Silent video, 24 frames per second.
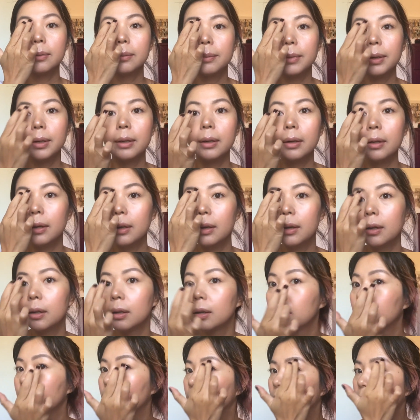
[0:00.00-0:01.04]
my
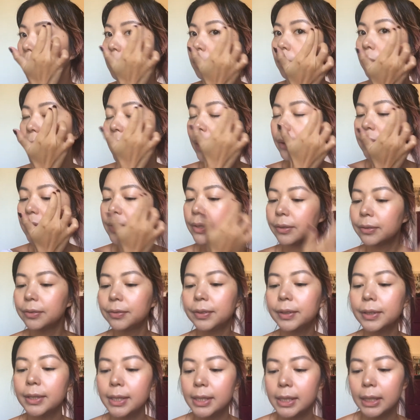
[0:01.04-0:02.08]
brows are
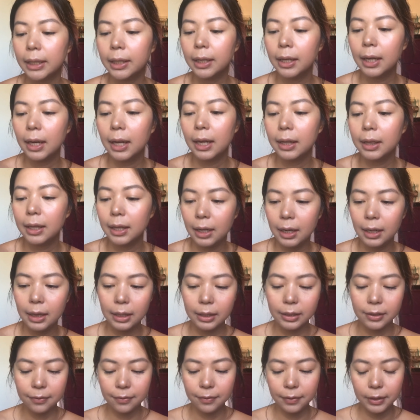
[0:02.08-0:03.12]
filled in, and then I
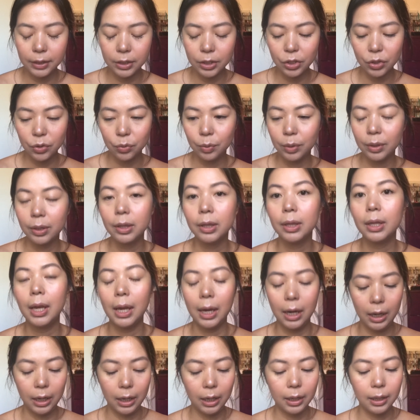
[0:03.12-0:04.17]
like to finish with
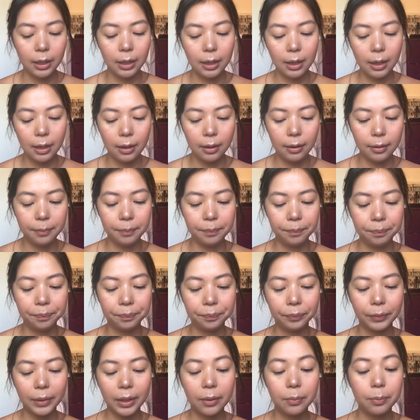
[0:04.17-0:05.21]
a
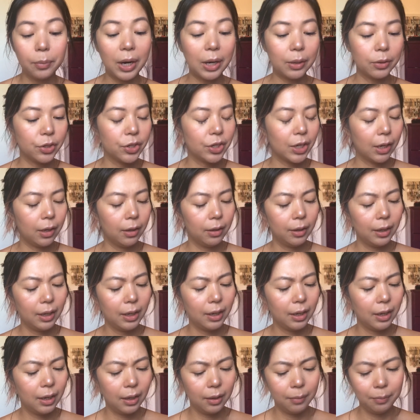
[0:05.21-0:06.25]
brow gel,
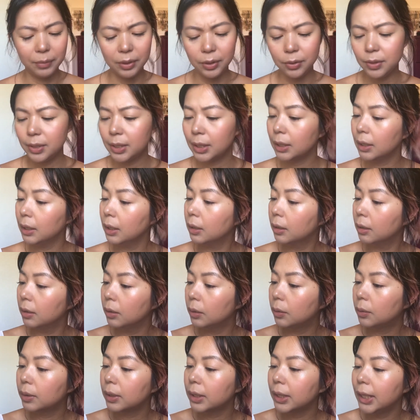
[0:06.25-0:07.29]
and I'm using the
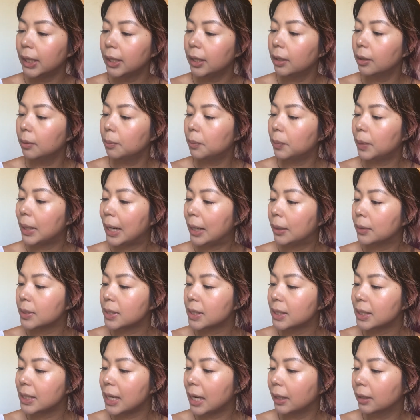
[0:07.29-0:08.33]
L'Oreal Brow
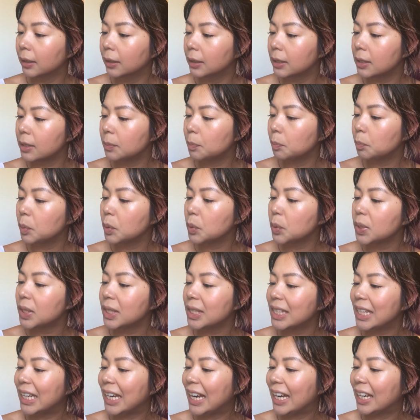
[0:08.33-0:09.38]
Stylist
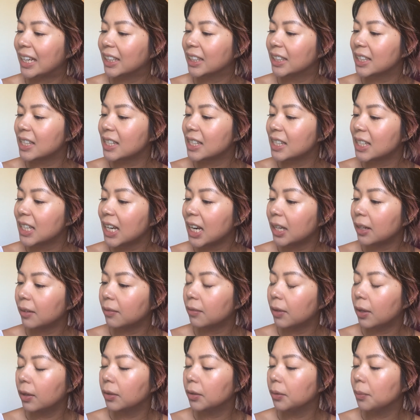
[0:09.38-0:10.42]
Boost and Set
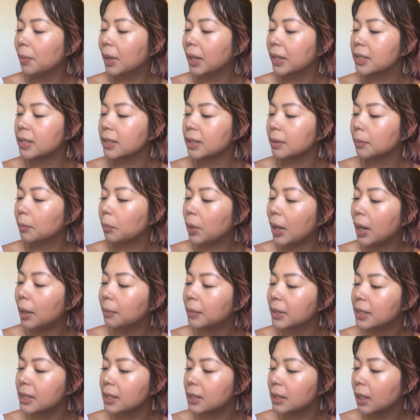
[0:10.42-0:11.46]
Volumizing Brow
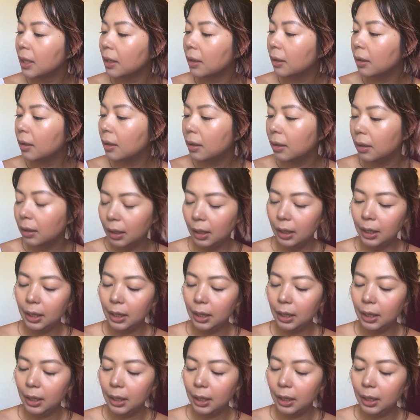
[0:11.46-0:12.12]
Mascara